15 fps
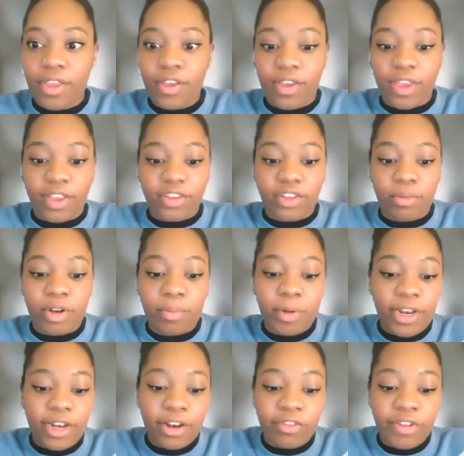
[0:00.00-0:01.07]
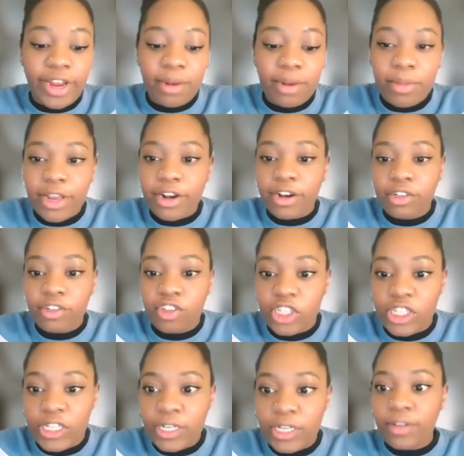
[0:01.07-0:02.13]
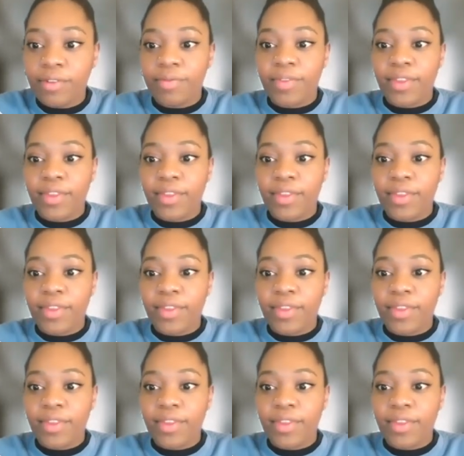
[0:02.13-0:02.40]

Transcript: Okay, so I'm gonna put in a random letter G.